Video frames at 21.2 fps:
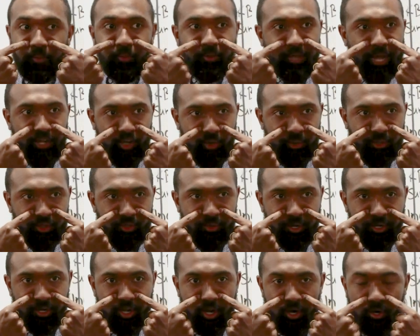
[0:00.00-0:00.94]
we're not going through
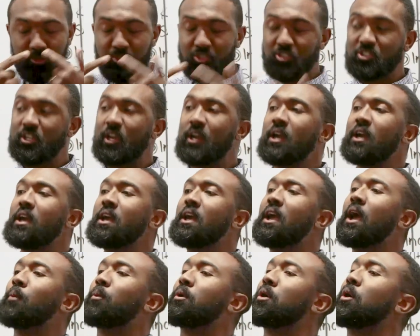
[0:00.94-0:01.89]
our nose,
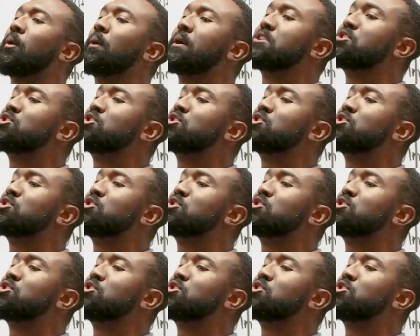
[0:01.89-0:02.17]
and we're going